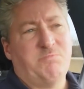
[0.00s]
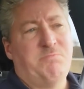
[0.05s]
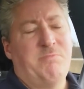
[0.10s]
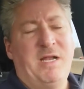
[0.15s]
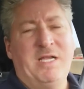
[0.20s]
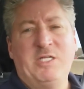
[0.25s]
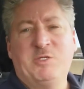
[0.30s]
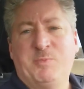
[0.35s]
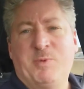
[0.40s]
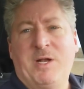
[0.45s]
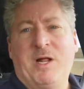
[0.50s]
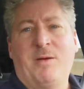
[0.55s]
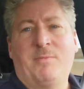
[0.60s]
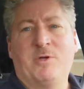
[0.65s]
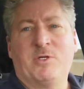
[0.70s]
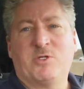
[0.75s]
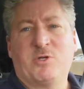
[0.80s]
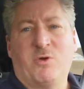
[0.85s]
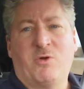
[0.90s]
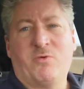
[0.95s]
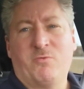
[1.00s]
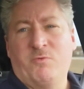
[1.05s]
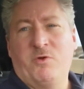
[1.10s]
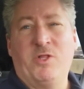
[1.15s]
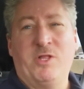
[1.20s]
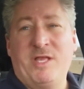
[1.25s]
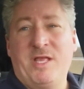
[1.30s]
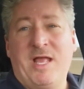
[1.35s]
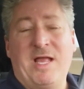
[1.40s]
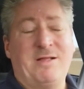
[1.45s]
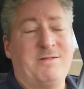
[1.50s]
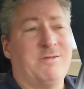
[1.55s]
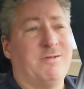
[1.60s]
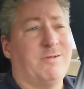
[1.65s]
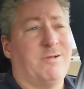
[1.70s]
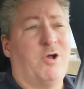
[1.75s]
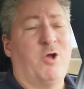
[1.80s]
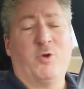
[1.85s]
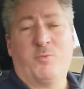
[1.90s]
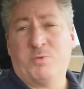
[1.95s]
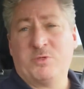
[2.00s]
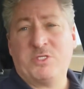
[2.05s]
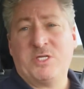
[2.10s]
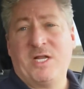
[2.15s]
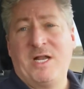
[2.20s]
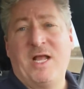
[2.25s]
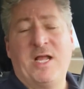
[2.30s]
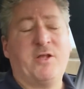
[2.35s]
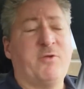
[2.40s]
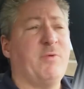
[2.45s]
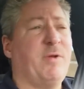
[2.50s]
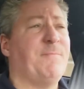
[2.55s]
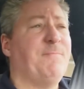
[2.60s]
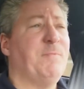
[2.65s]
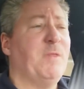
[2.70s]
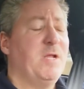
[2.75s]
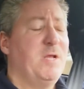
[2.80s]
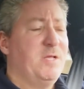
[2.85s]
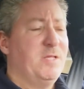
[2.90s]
many speedometers aren't really 100% accurate.